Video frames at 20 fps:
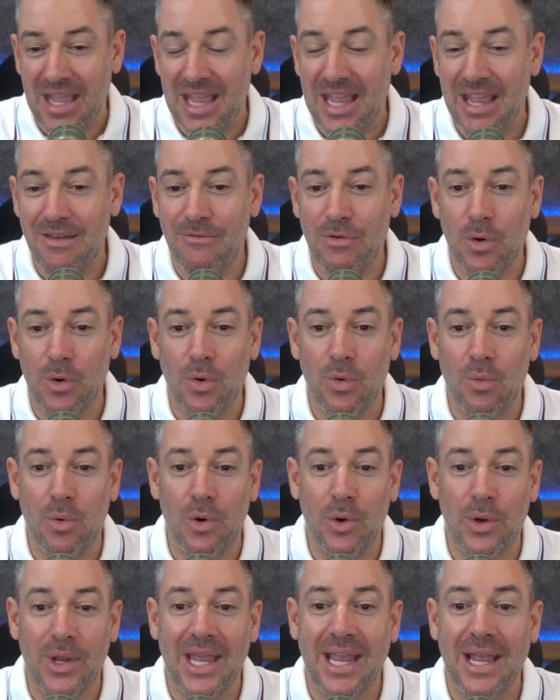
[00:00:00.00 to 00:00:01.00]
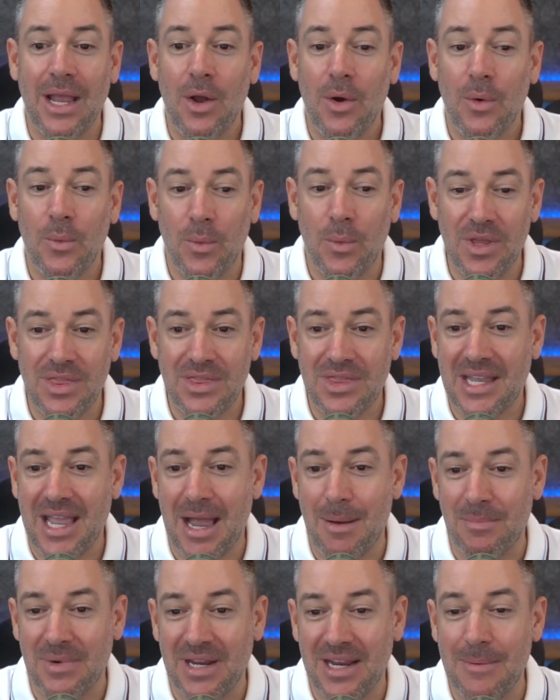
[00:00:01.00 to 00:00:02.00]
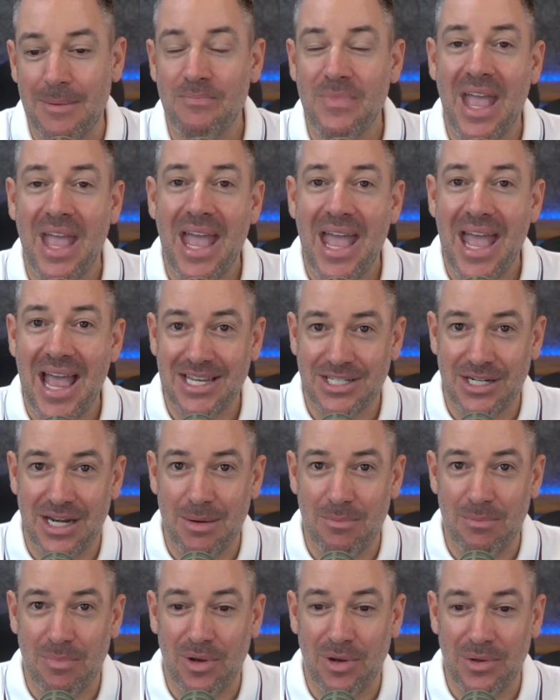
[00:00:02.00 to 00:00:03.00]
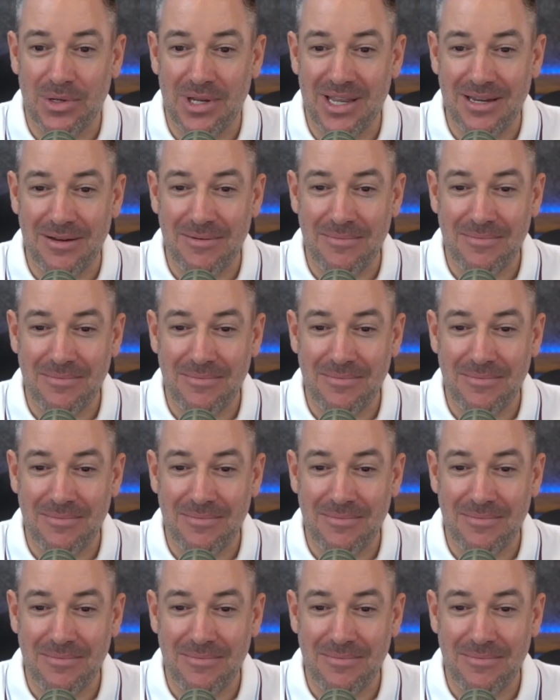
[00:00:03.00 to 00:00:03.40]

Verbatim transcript: if you're working with the company as an employee.